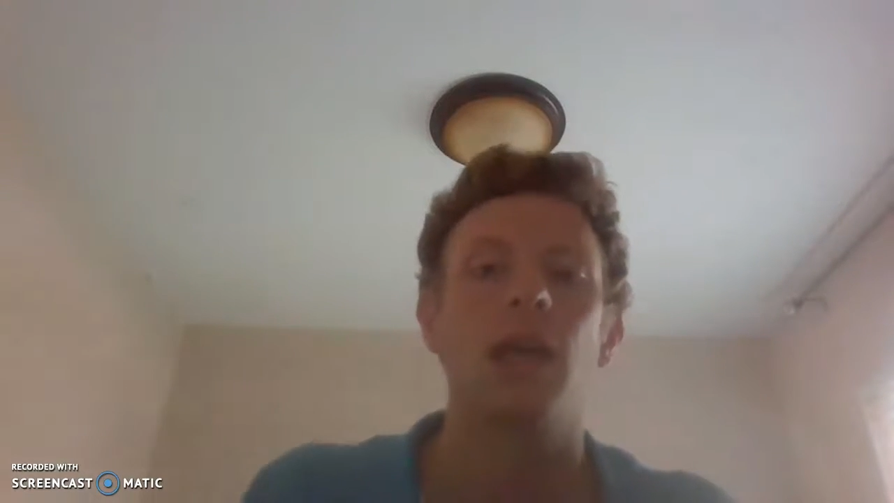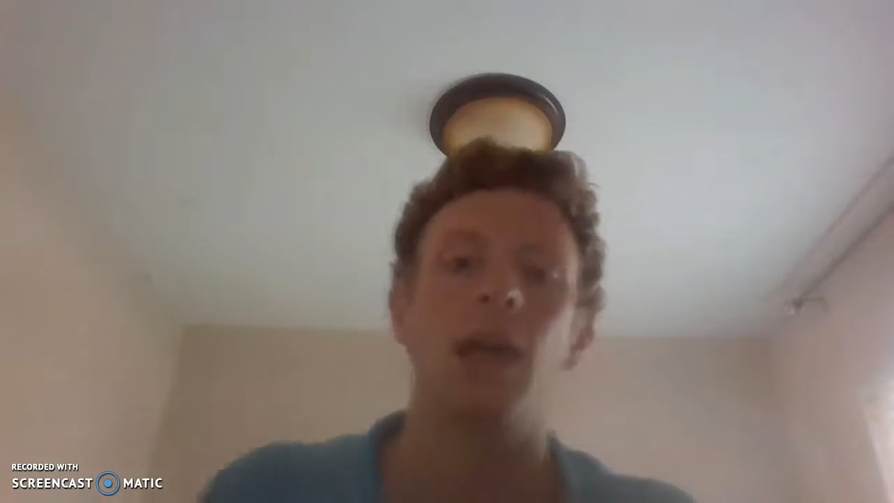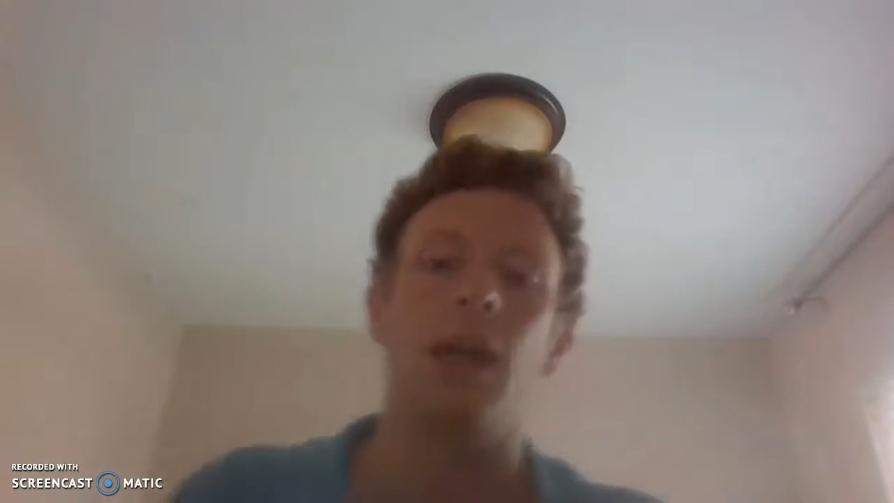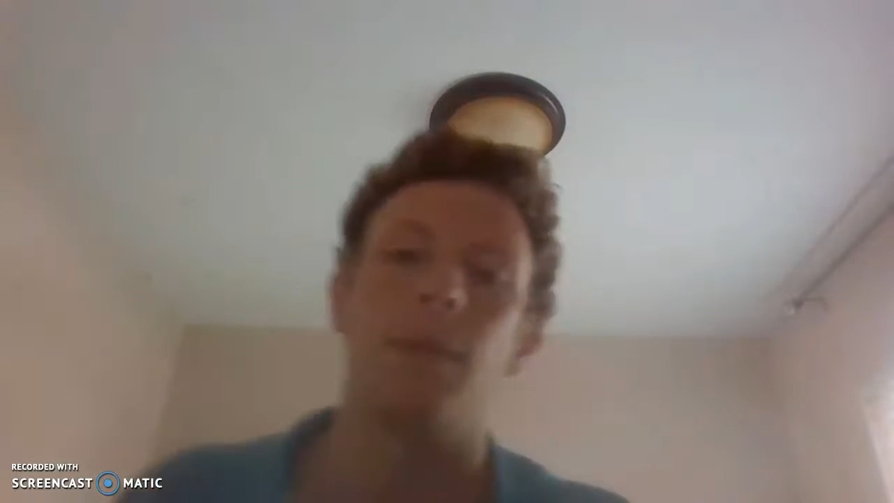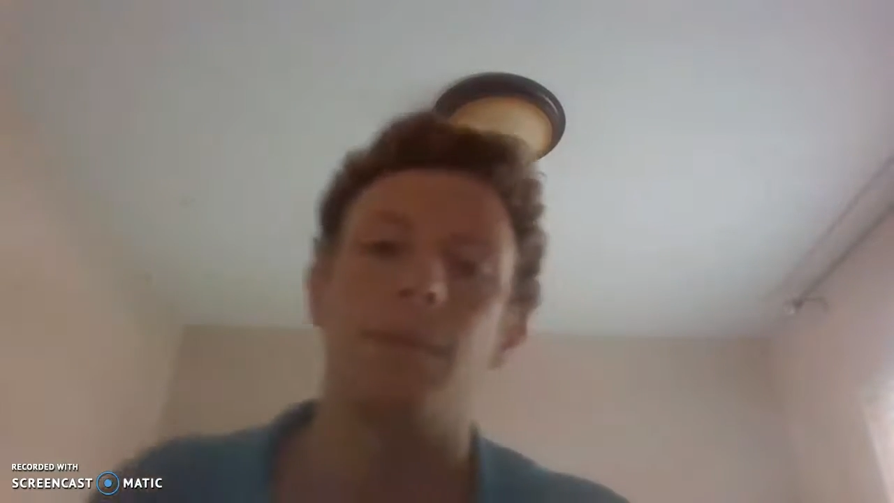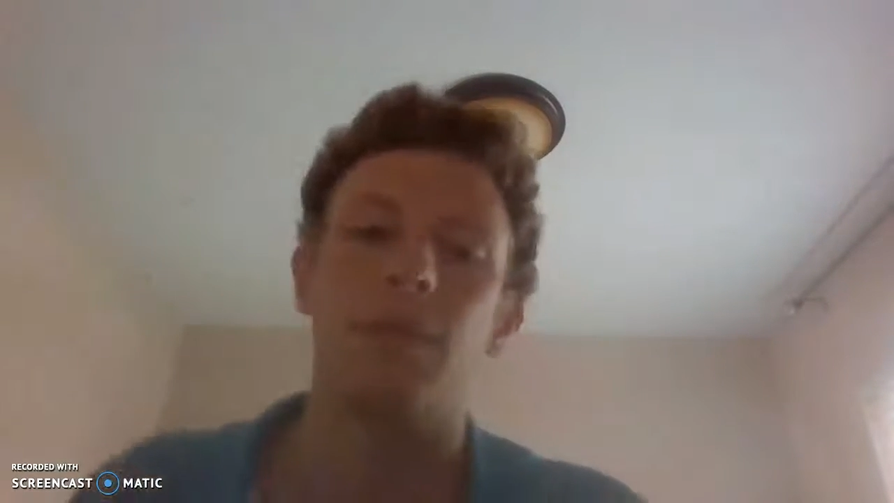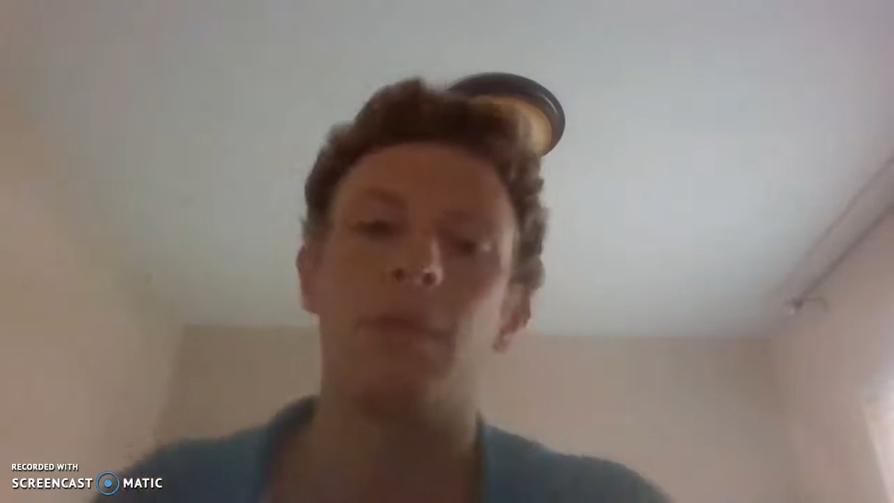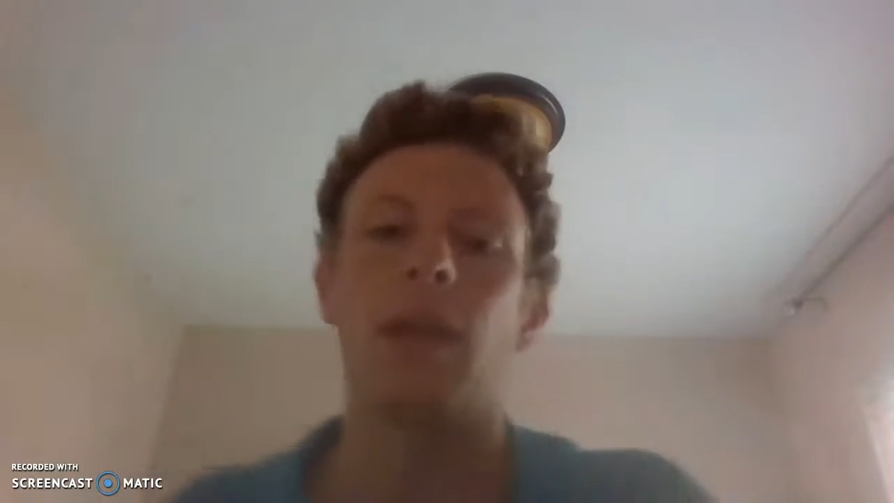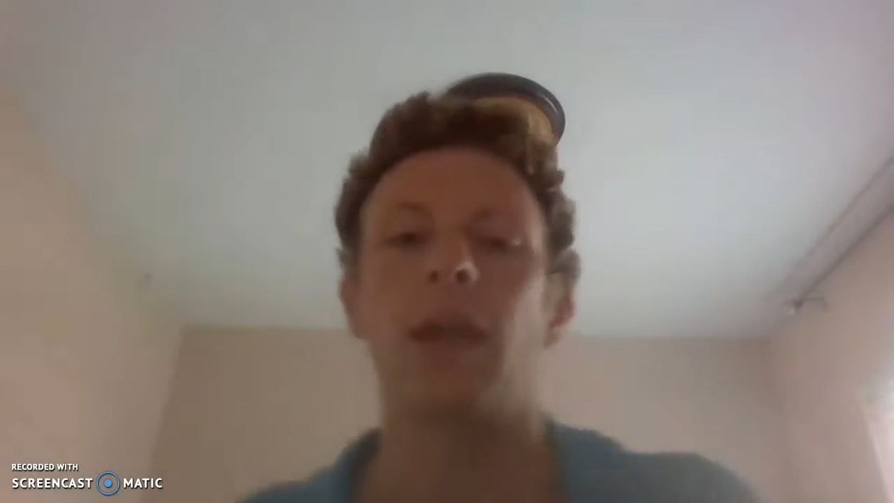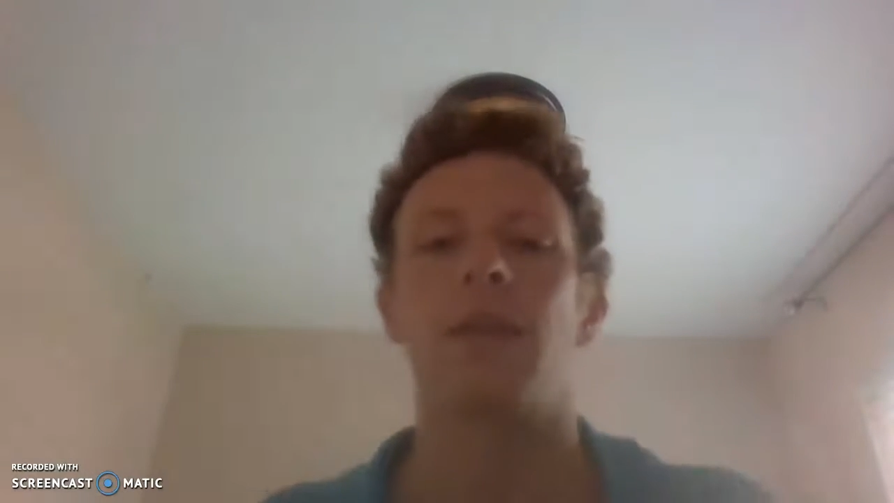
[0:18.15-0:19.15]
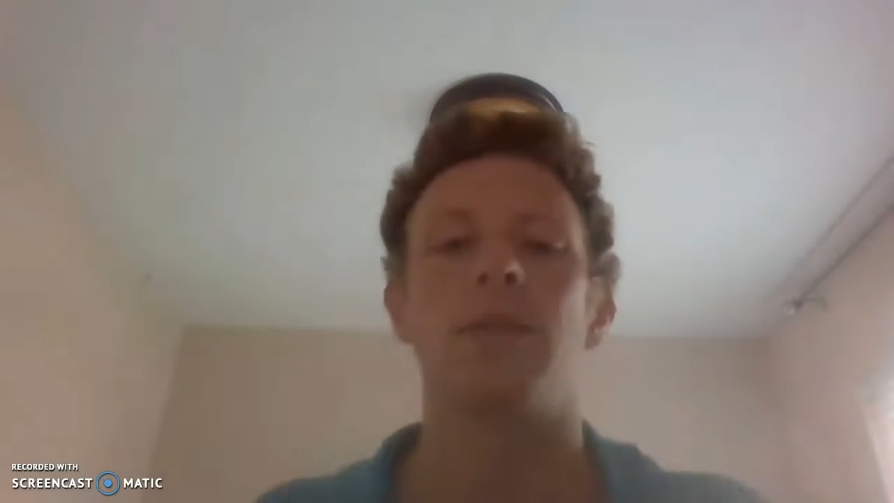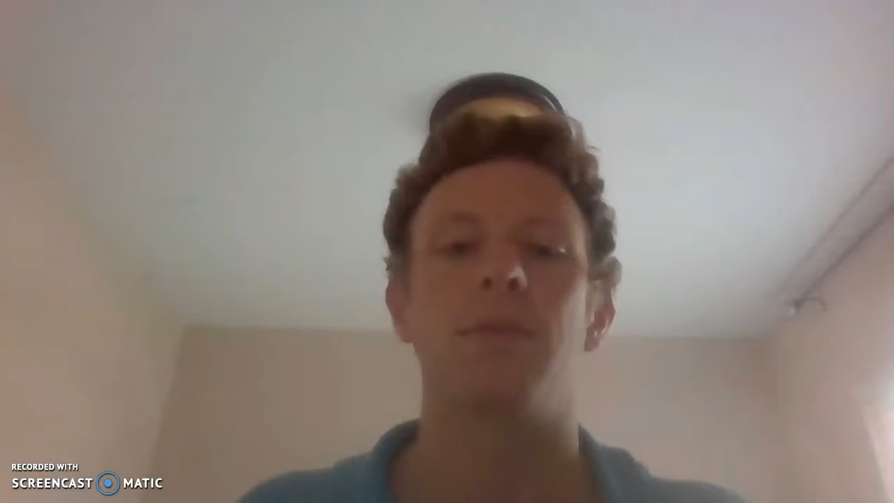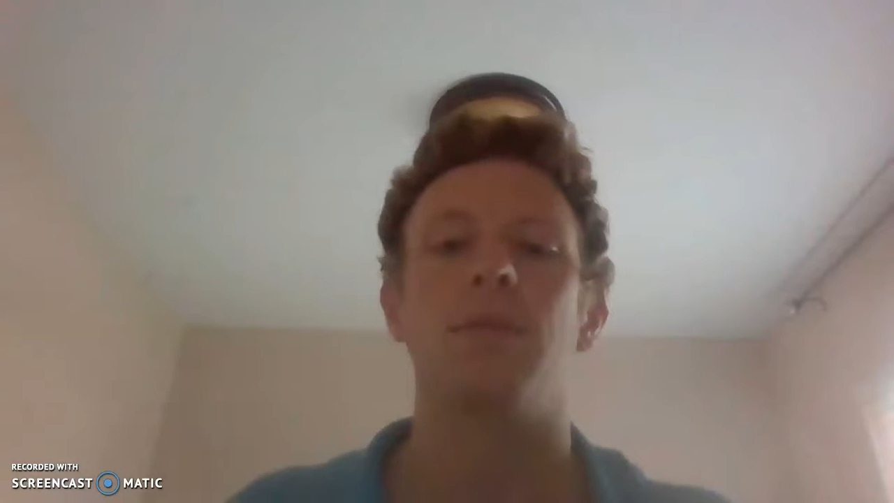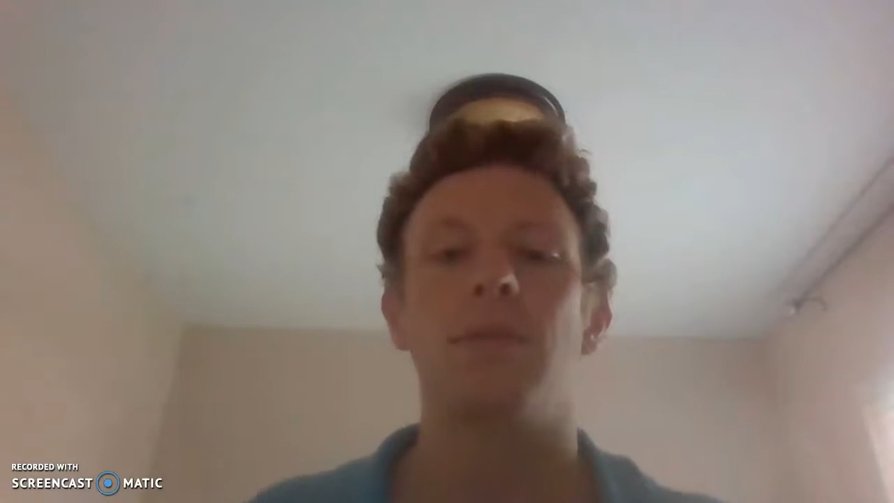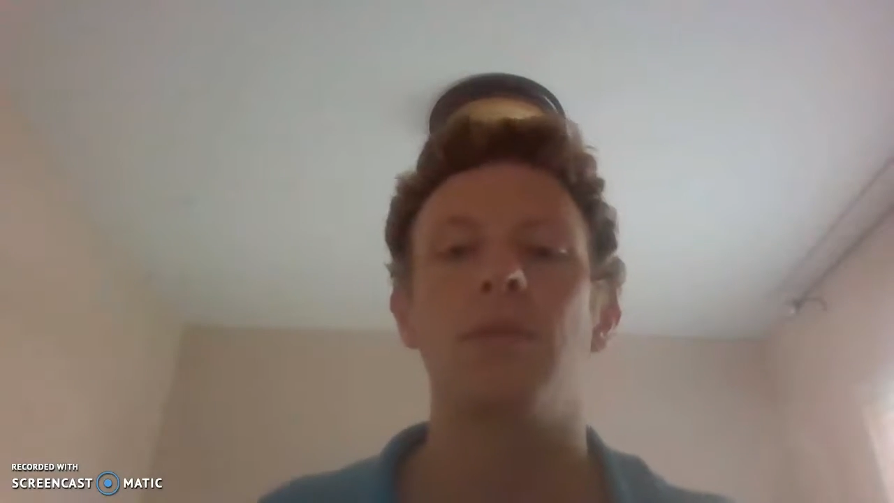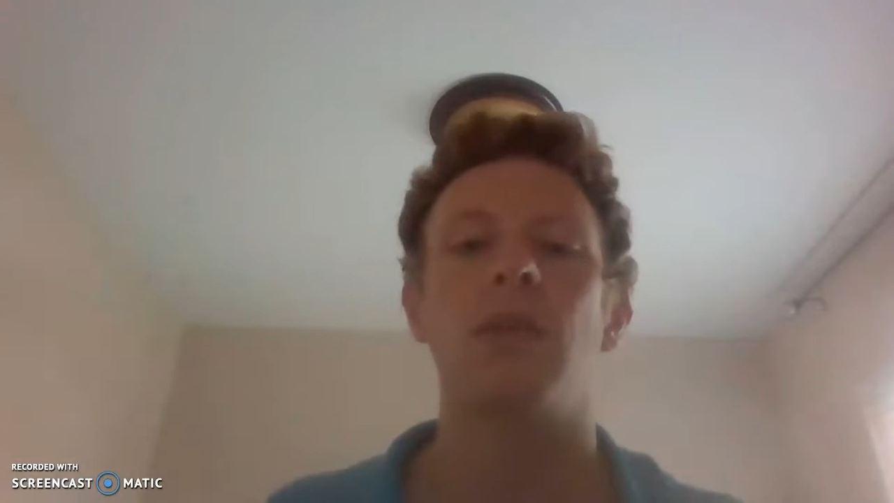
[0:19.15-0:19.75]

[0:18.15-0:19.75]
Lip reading: And